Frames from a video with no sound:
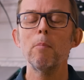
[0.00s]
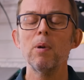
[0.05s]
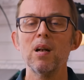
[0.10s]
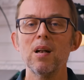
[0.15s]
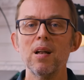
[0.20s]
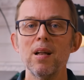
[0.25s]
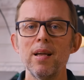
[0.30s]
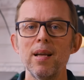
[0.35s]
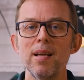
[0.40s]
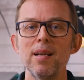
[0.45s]

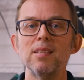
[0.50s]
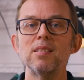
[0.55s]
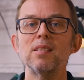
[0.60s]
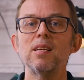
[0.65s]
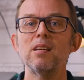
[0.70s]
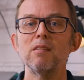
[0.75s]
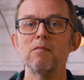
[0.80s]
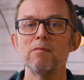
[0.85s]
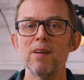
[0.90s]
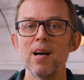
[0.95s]
Please
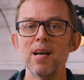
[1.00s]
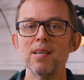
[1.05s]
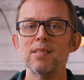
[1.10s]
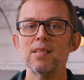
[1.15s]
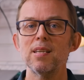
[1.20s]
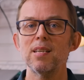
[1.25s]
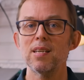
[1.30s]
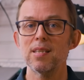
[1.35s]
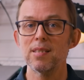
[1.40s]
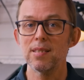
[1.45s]

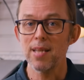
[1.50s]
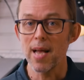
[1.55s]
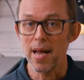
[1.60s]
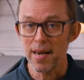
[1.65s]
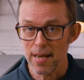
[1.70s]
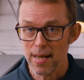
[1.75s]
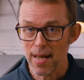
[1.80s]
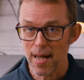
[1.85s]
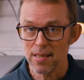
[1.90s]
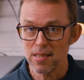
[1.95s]
invest in a
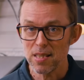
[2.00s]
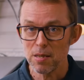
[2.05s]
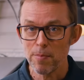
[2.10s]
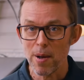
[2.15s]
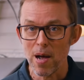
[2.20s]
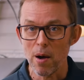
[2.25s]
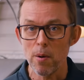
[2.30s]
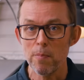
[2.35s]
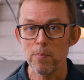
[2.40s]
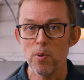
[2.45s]
dedicated
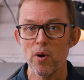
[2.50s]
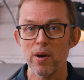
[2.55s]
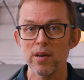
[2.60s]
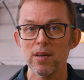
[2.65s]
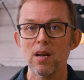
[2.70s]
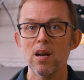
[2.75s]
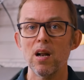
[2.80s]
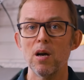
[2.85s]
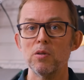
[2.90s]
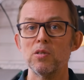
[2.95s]
power
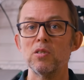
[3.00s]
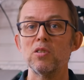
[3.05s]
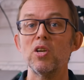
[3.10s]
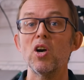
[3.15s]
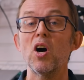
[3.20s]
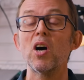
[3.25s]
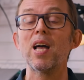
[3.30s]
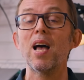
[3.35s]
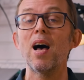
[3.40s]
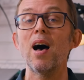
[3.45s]
point close to
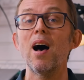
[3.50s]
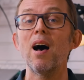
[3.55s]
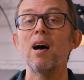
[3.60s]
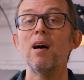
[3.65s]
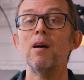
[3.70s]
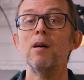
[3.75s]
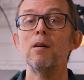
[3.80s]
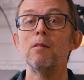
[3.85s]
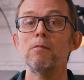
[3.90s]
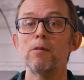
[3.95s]
your car
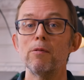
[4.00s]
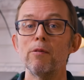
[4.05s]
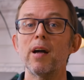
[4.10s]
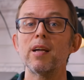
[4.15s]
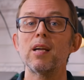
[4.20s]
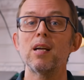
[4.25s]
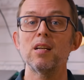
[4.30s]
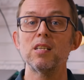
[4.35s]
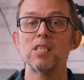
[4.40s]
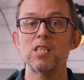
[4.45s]
for
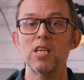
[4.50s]
regular